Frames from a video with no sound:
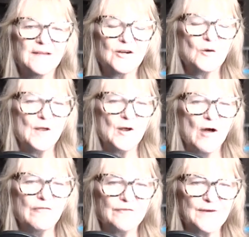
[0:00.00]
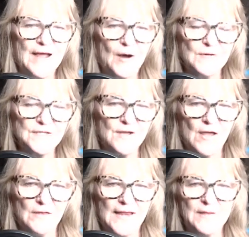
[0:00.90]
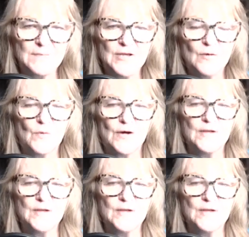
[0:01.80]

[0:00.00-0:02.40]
going off for hours and not letting me know where